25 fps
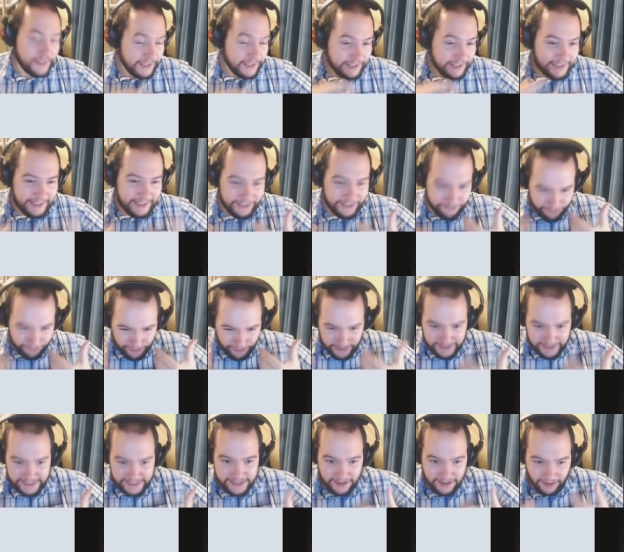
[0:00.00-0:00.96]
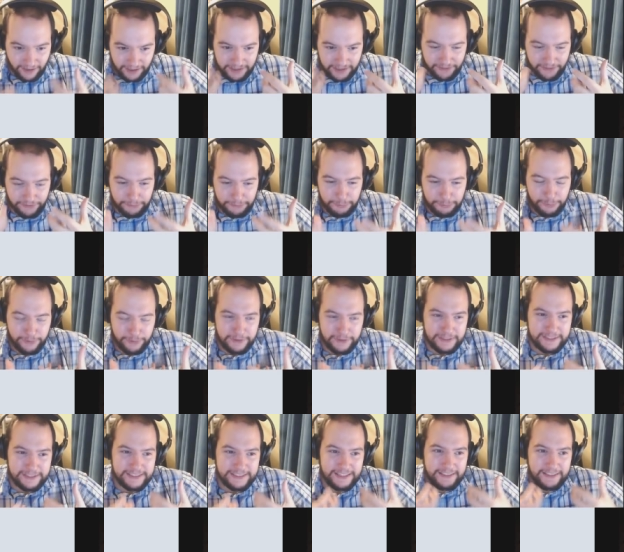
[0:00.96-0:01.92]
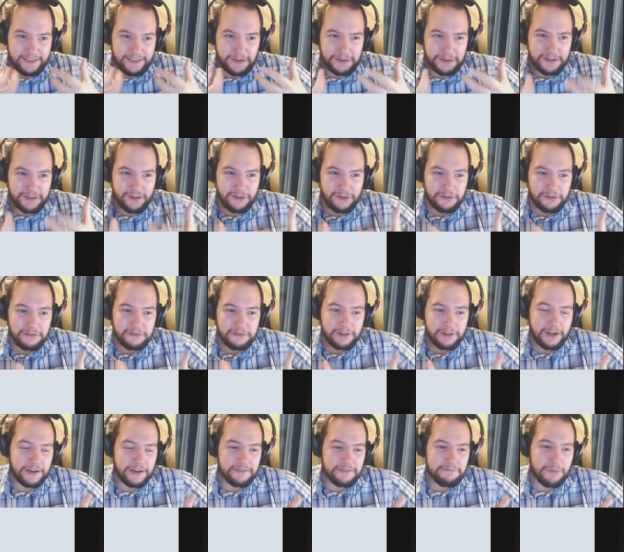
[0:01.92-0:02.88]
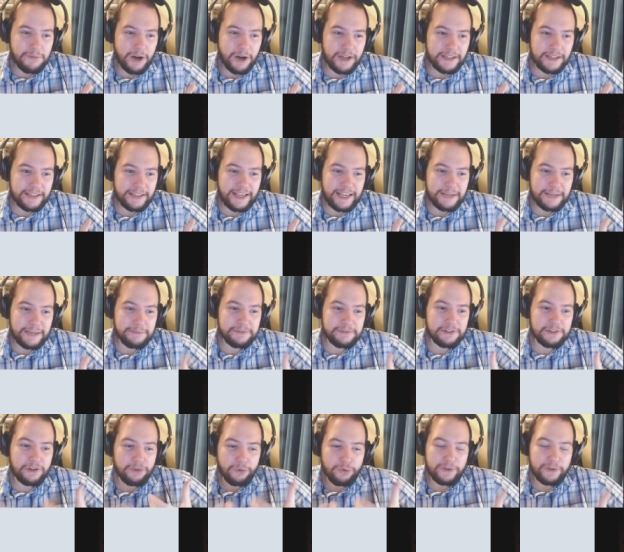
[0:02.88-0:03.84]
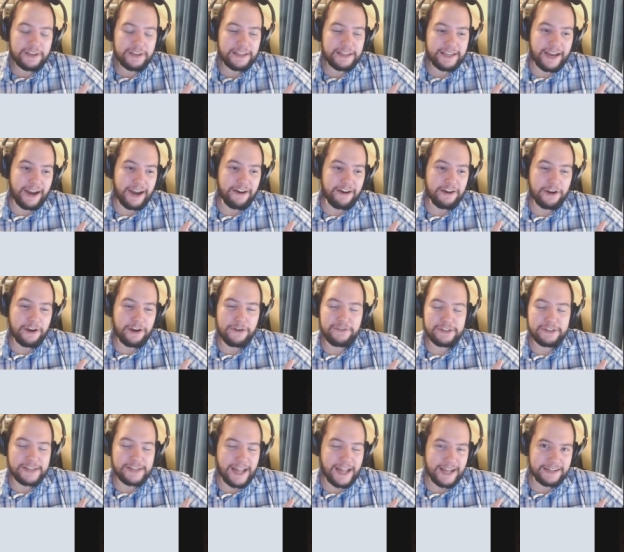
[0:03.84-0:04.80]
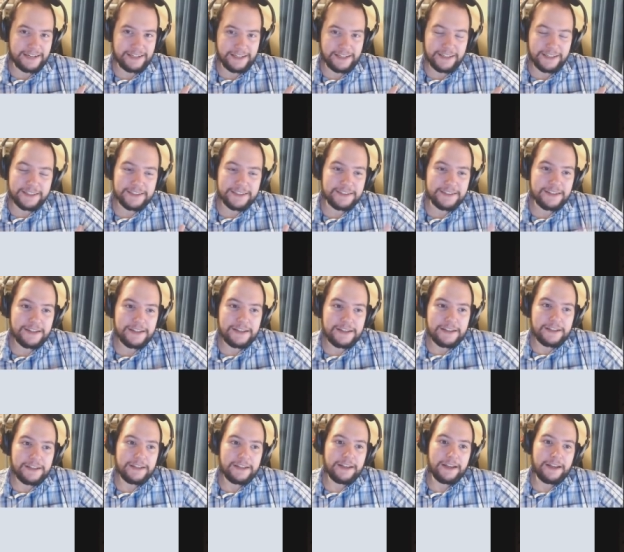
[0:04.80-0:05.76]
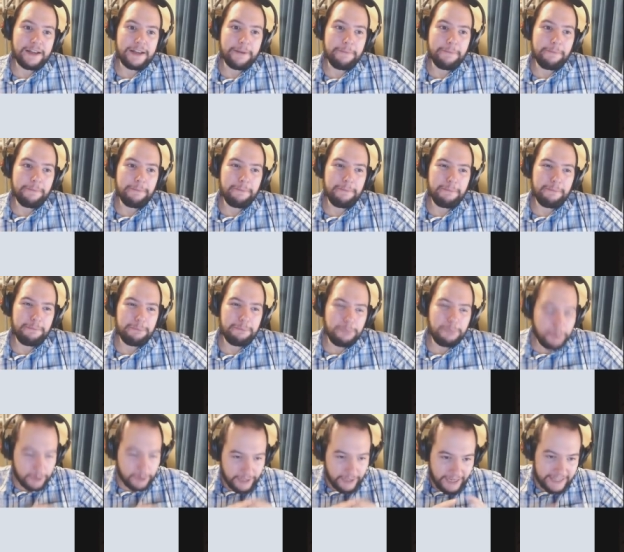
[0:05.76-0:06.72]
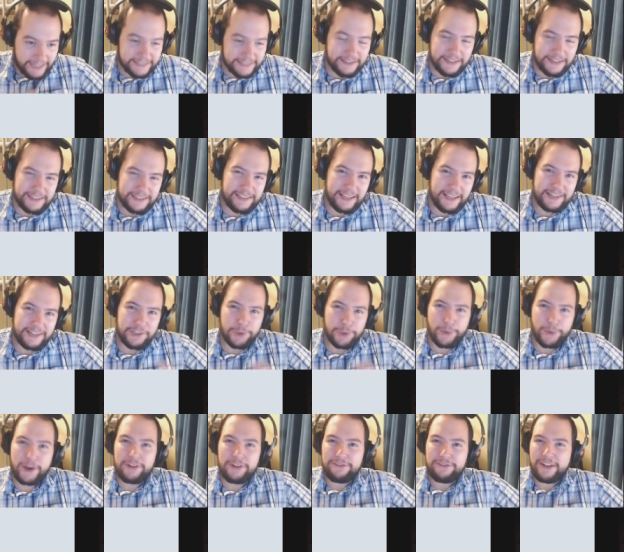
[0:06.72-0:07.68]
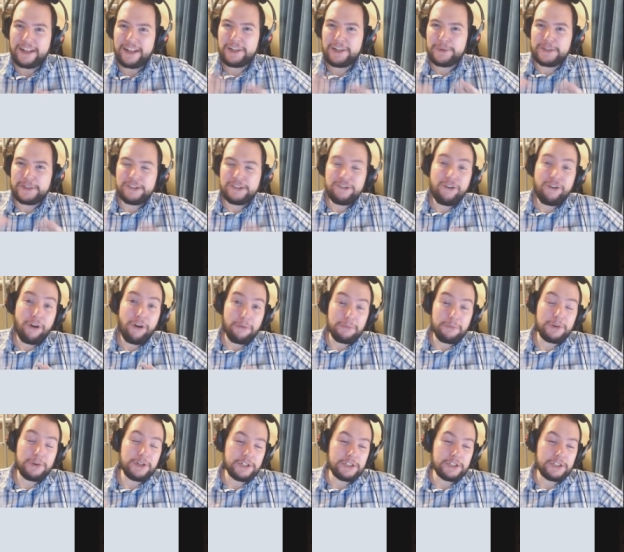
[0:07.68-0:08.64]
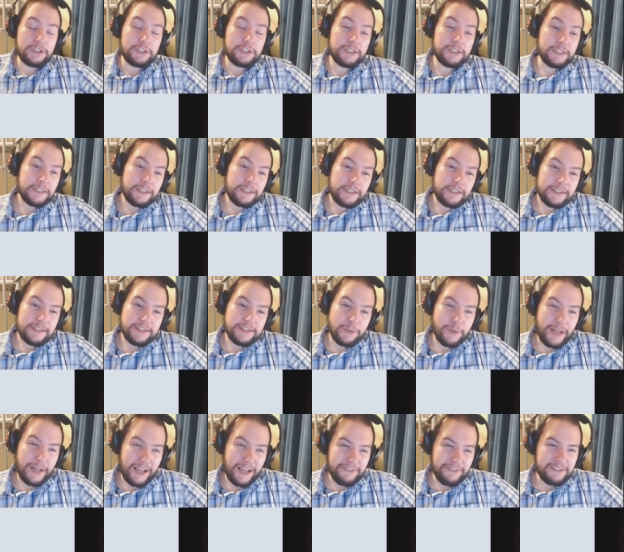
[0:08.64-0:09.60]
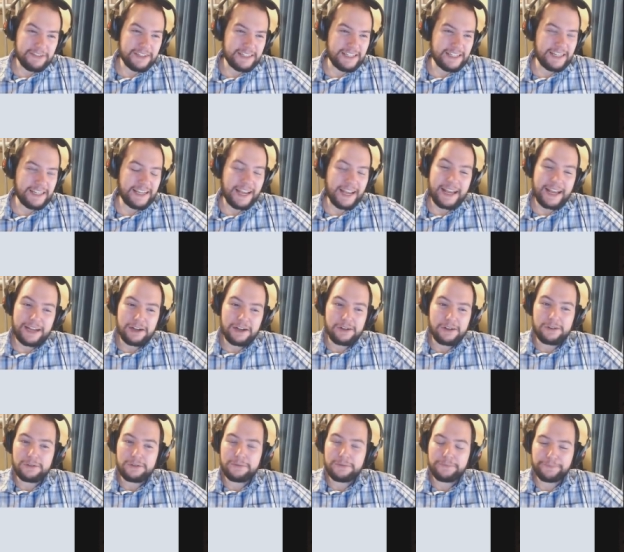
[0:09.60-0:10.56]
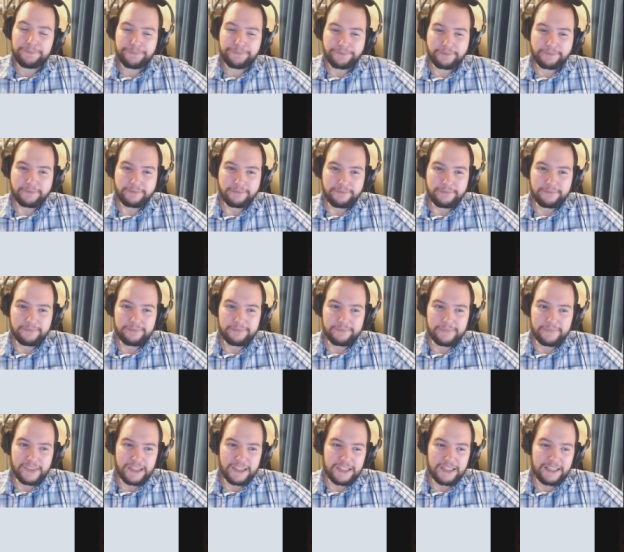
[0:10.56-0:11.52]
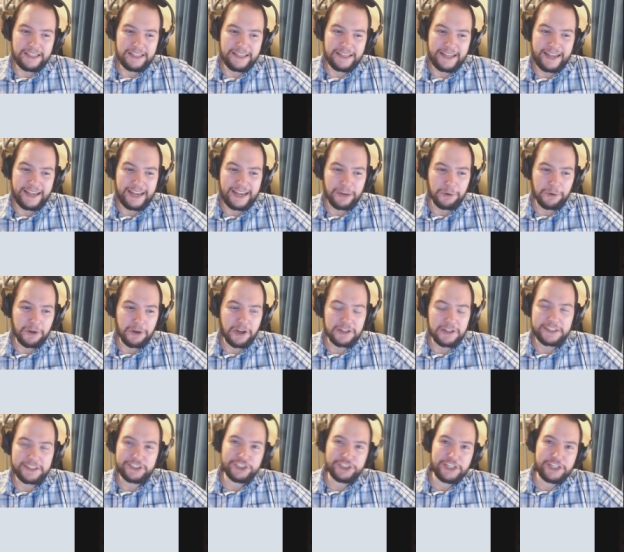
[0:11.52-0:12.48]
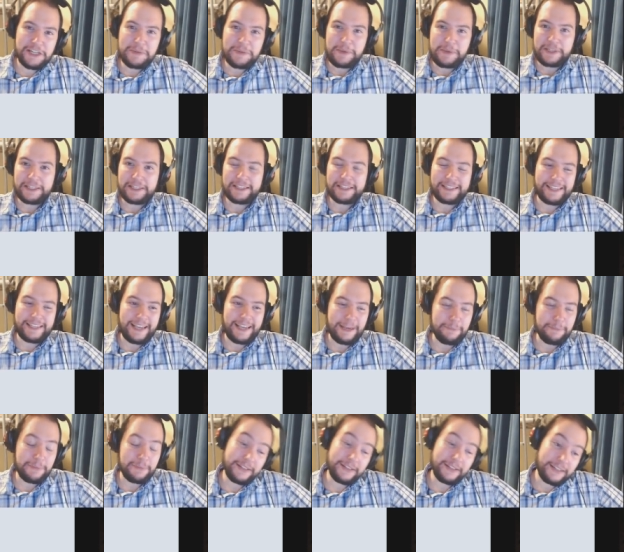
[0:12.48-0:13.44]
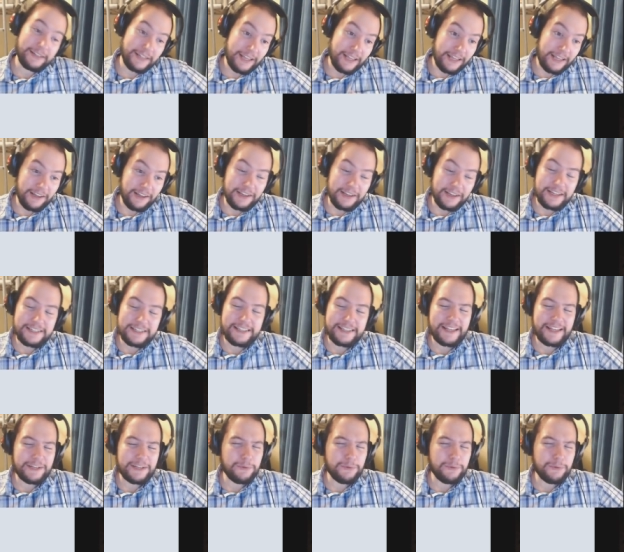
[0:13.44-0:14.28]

it really kind of brings in those kind of, kind of mind games and annoying carryover tactics. Um, but as I said, 12 value is not much. So we'll have to see how how kind of cheap it can get. But like I said, that's why